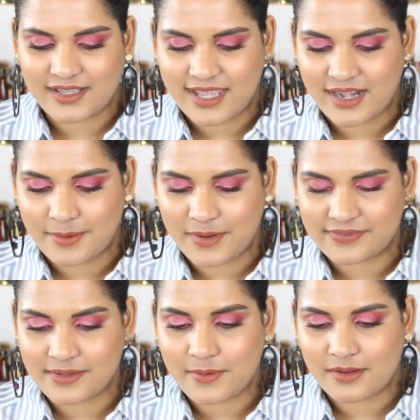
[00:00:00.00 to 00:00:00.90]
again, I
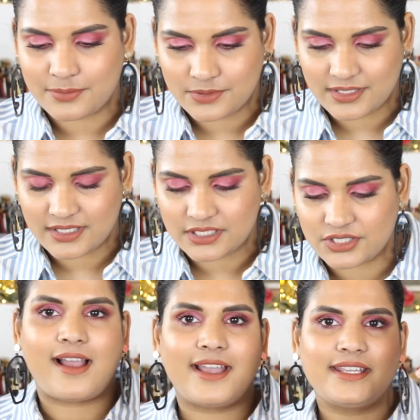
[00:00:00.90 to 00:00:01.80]
bought them on
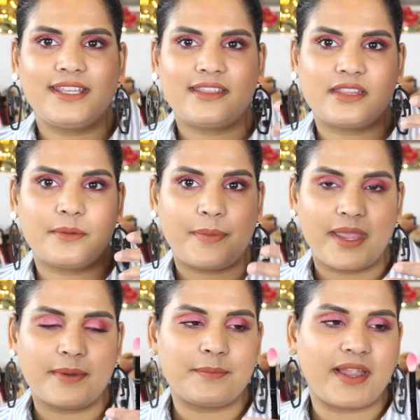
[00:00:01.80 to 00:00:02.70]
Beautylish. I could get the
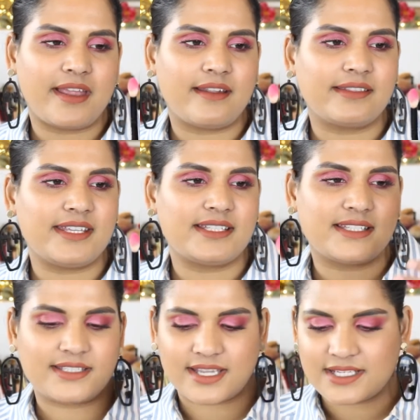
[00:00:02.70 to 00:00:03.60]
payment plan on these
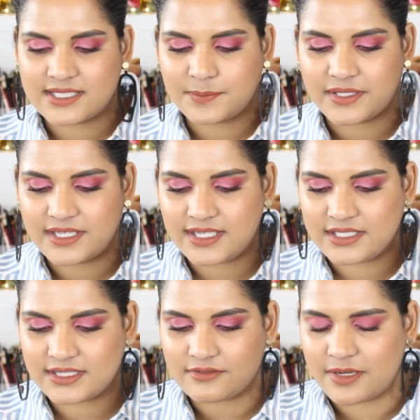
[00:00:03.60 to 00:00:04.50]
because I could split it
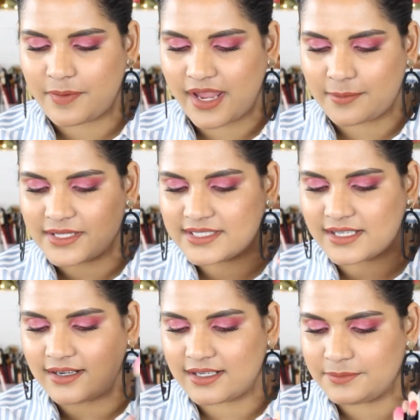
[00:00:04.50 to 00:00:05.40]
into three payments.
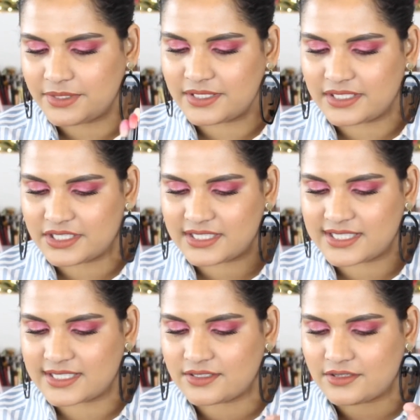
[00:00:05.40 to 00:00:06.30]
On Beautylish, it
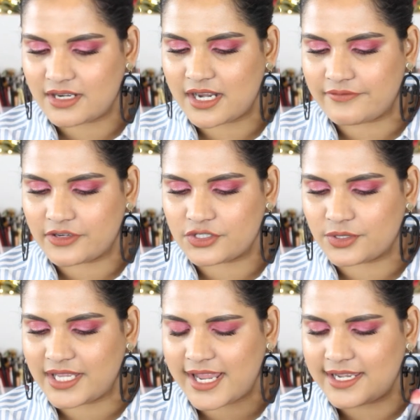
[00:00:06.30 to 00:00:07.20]
says, create
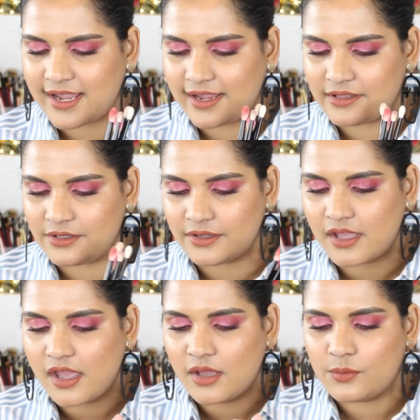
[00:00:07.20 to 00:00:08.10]
virtually any eye
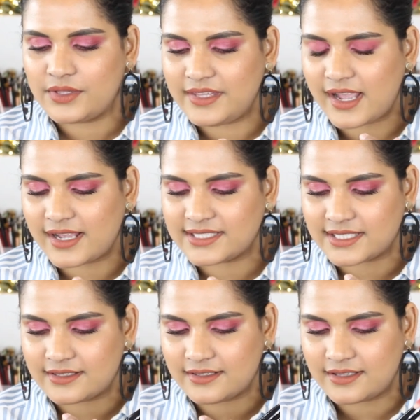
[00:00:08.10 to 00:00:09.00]
look with the eye
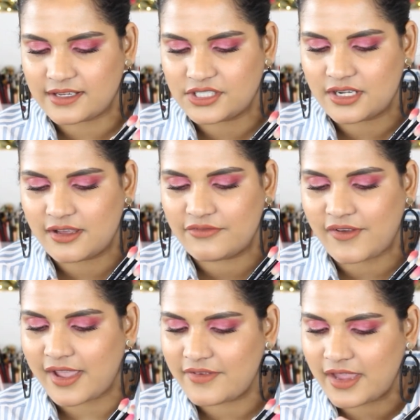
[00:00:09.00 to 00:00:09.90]
set, a collection of
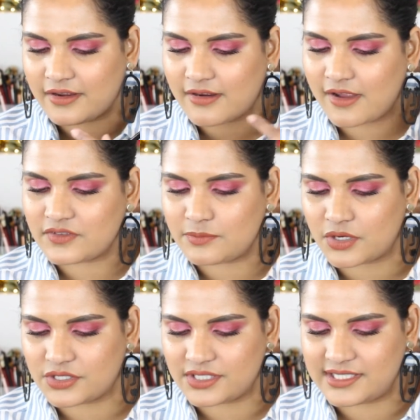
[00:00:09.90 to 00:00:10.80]
five handcrafted
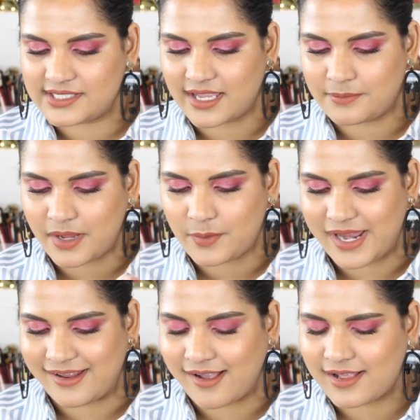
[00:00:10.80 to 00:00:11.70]
brushes designed by
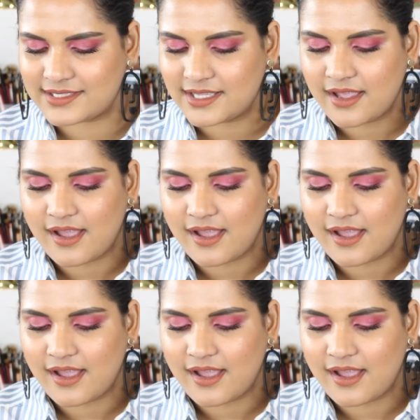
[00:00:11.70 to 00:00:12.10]
Wayne Goss.